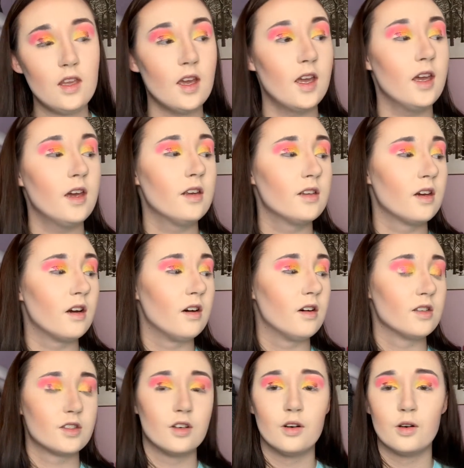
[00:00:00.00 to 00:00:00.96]
and
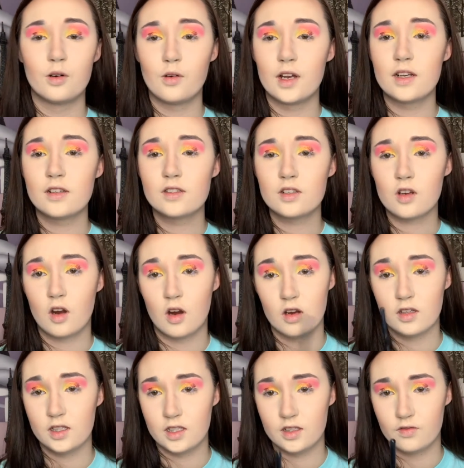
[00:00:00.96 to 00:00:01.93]
also credits to
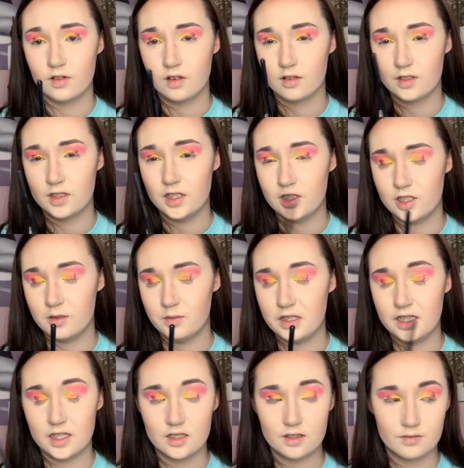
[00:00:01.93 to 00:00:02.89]
Carly for teaching
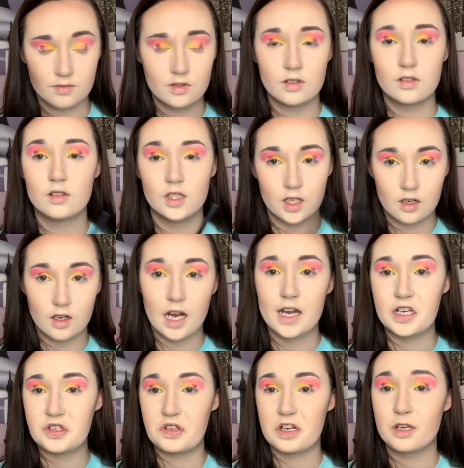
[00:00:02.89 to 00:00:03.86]
me the glitter eye
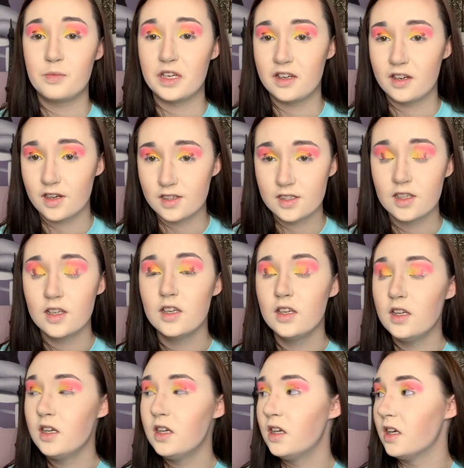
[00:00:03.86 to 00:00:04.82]
trick, because
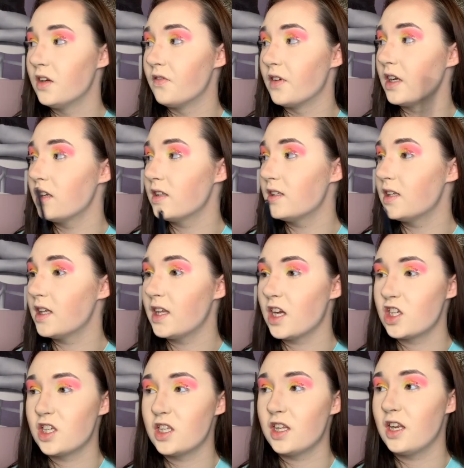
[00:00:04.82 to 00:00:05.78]
if I didn't say
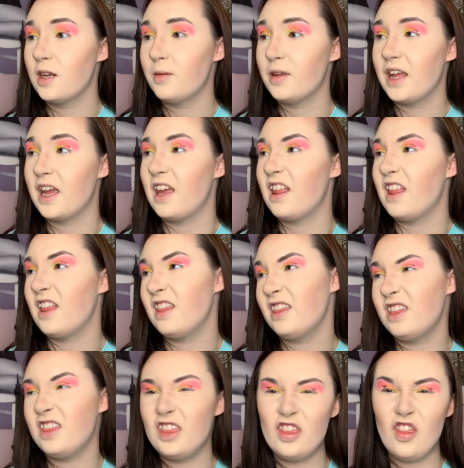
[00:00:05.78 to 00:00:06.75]
that, she'd literally like
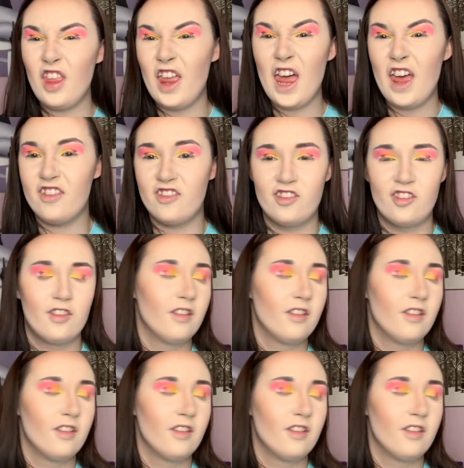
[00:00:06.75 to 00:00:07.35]
blast.